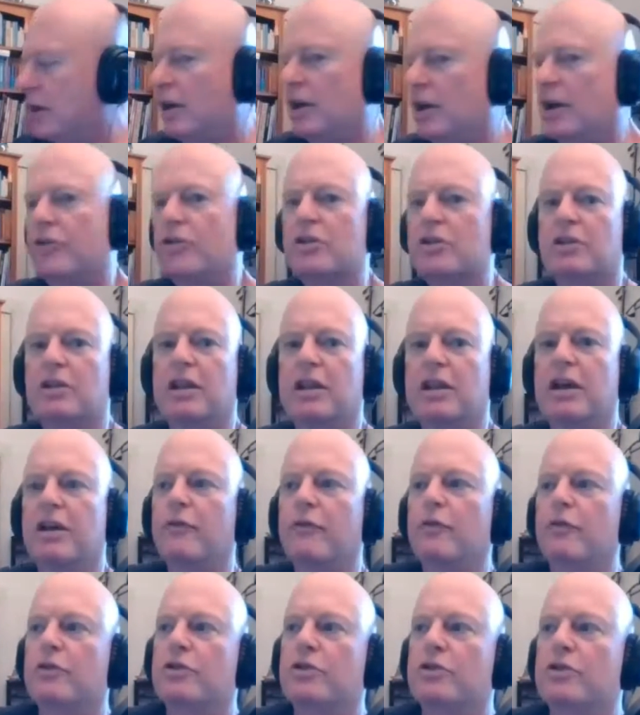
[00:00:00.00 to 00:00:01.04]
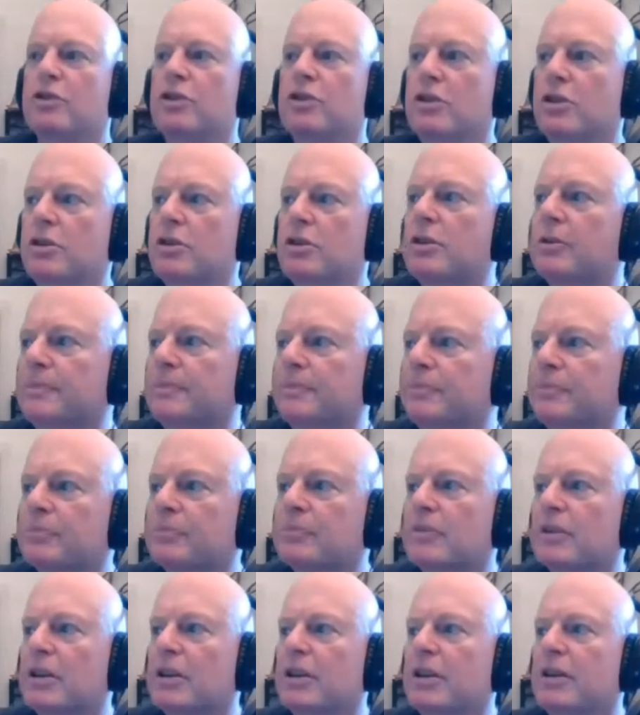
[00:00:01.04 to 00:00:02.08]
had this cloud of fatigue,
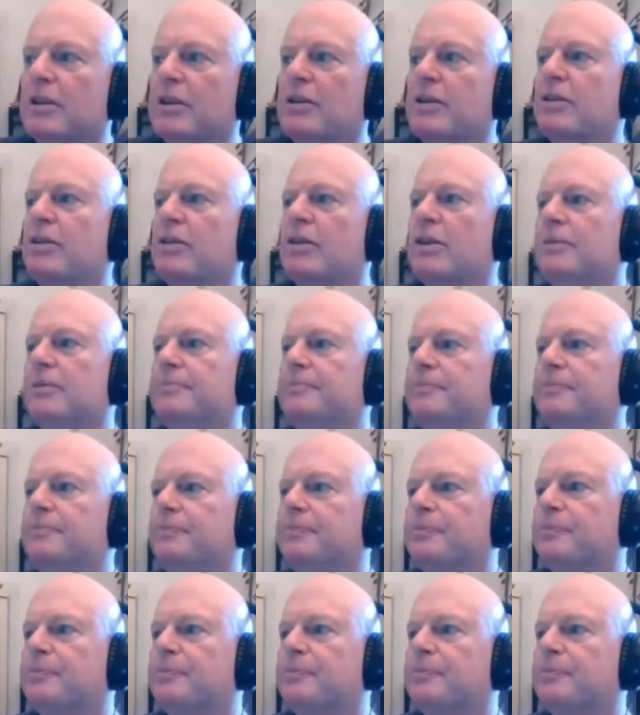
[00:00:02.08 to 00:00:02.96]
and